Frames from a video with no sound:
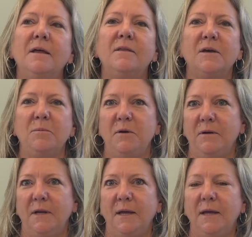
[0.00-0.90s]
the
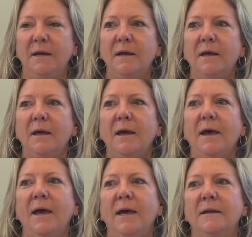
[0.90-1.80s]
community.
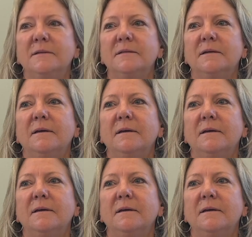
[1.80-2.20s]
And